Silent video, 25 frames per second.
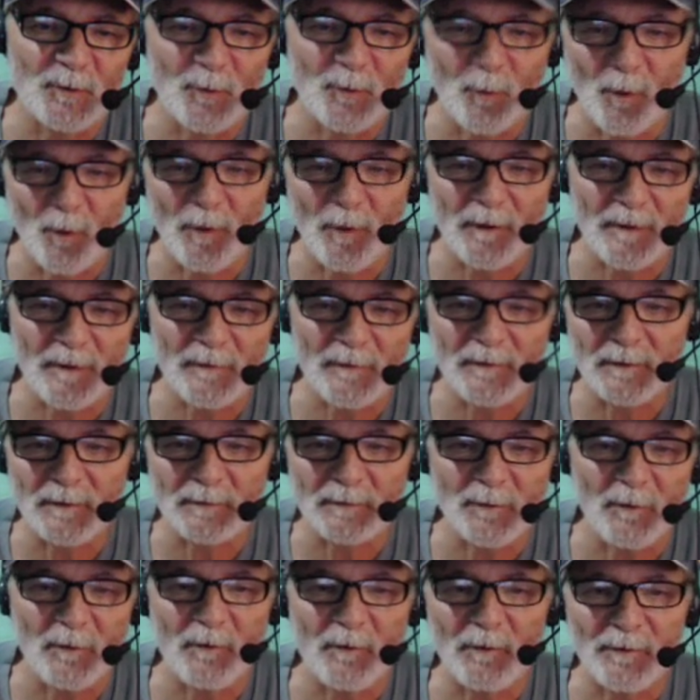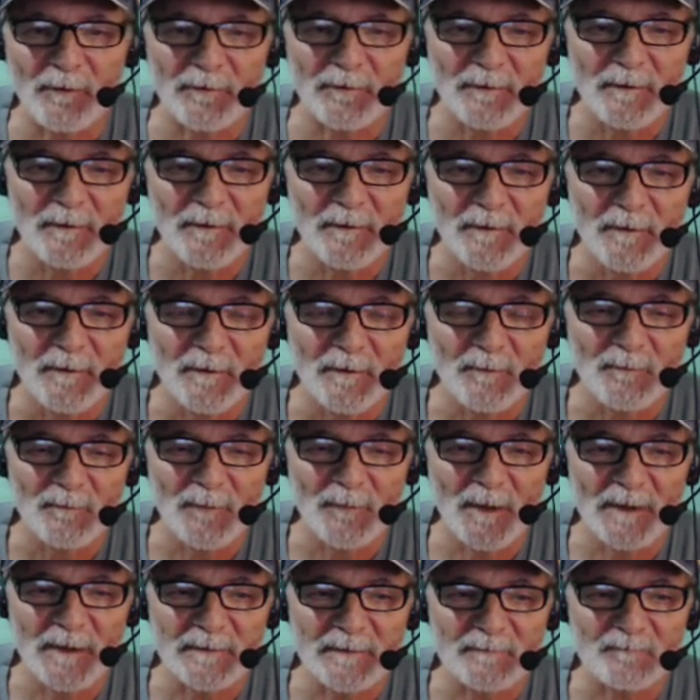the work of the Lord.
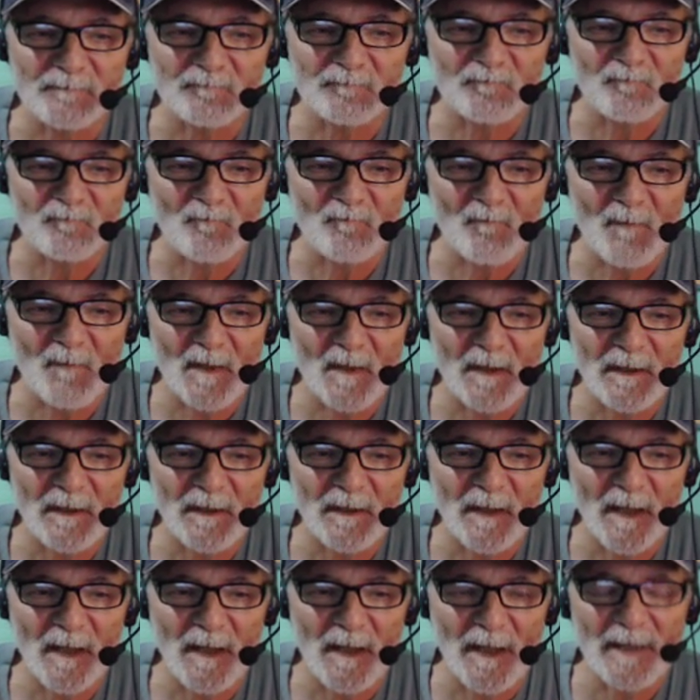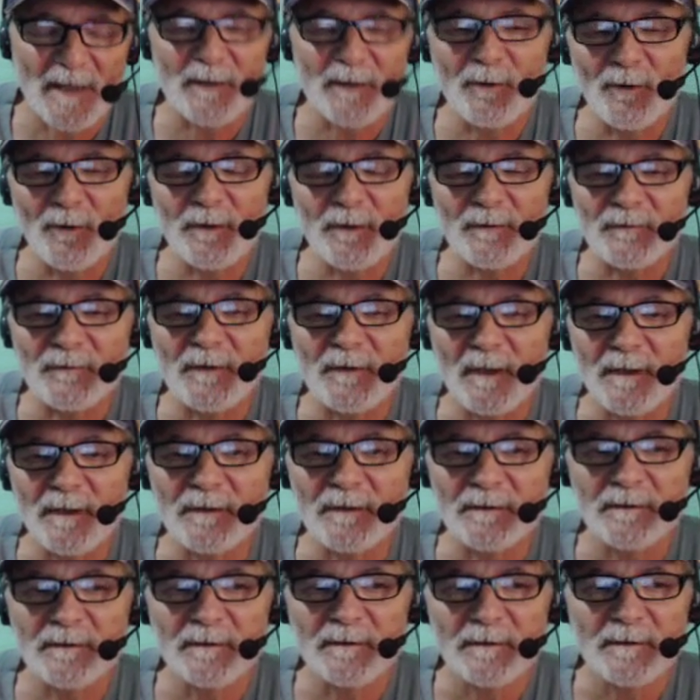But I could have
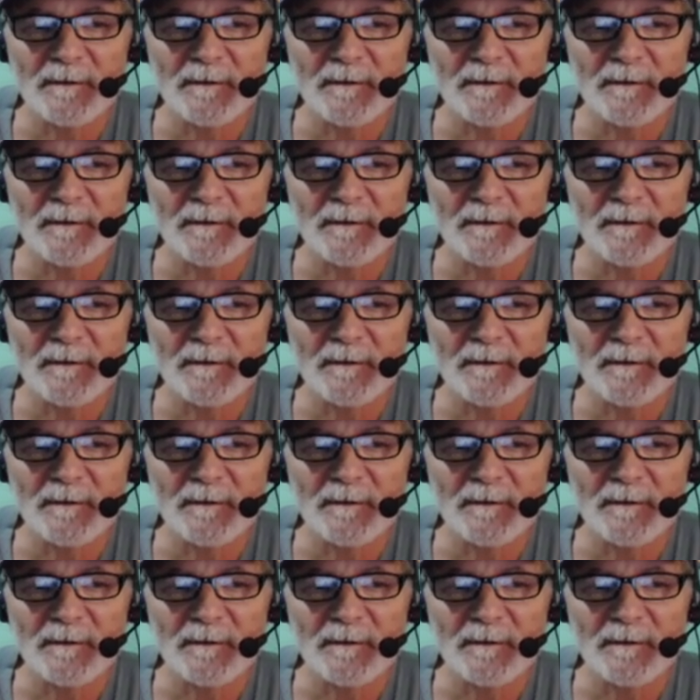done